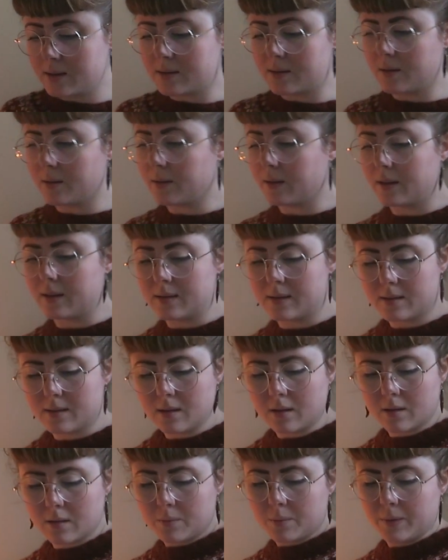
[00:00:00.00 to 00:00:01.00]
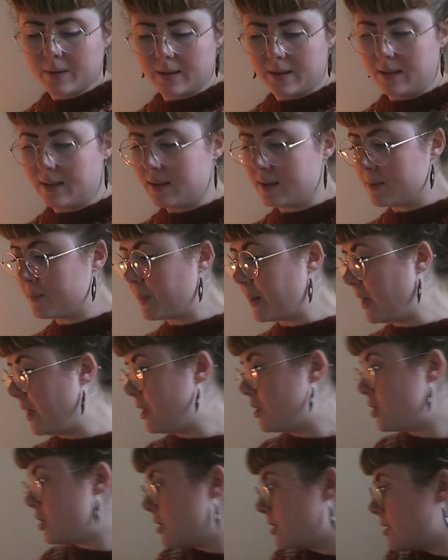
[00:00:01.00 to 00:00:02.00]
So I'm gonna start with these
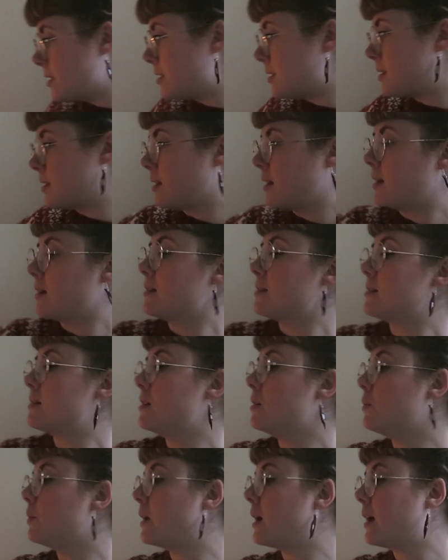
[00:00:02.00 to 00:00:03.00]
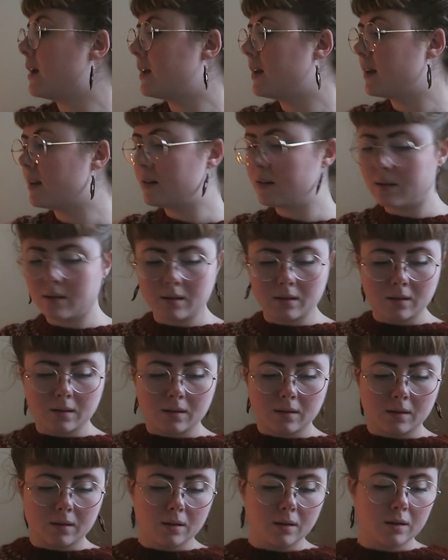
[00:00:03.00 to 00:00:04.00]
pages and see what I can
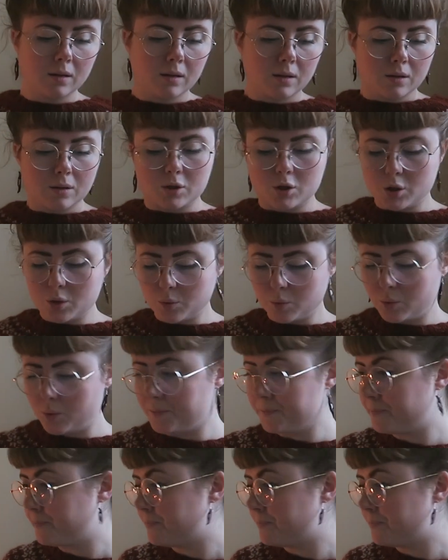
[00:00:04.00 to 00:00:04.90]
do.